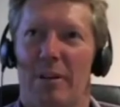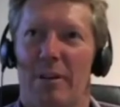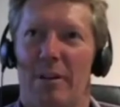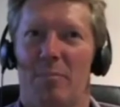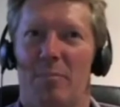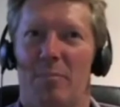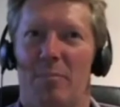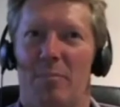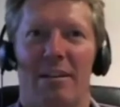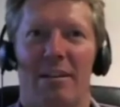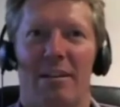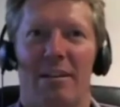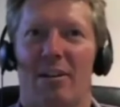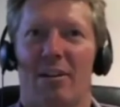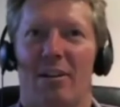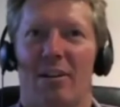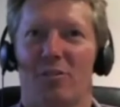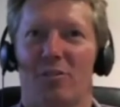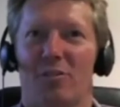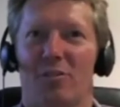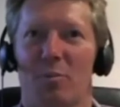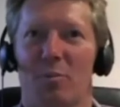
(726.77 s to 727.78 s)
pick an odd
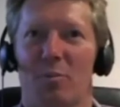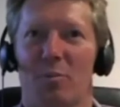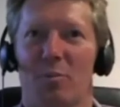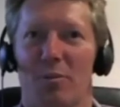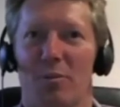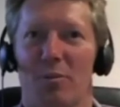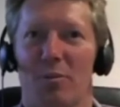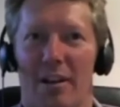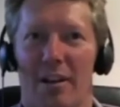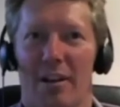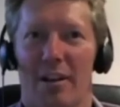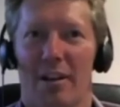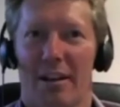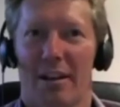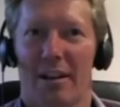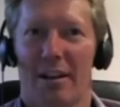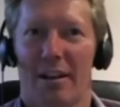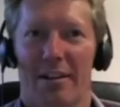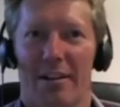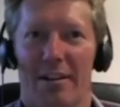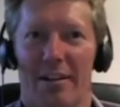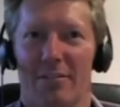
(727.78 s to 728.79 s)
sport, like, I
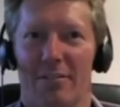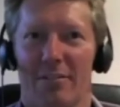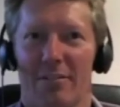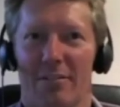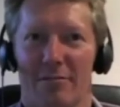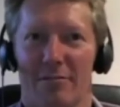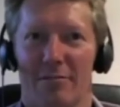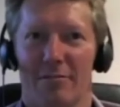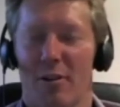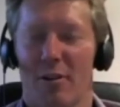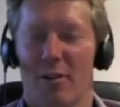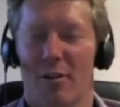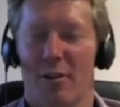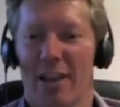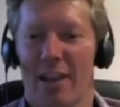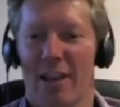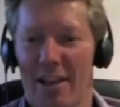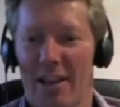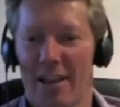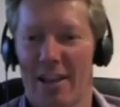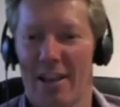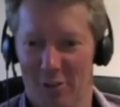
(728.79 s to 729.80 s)
don't know,
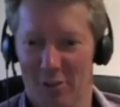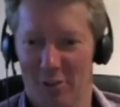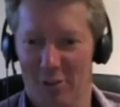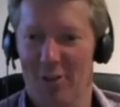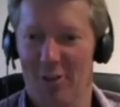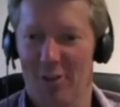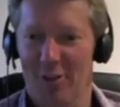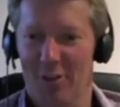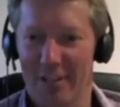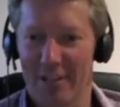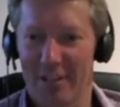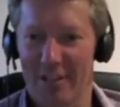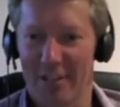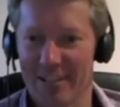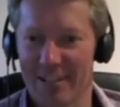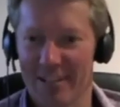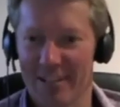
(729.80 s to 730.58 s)
croquet or curling,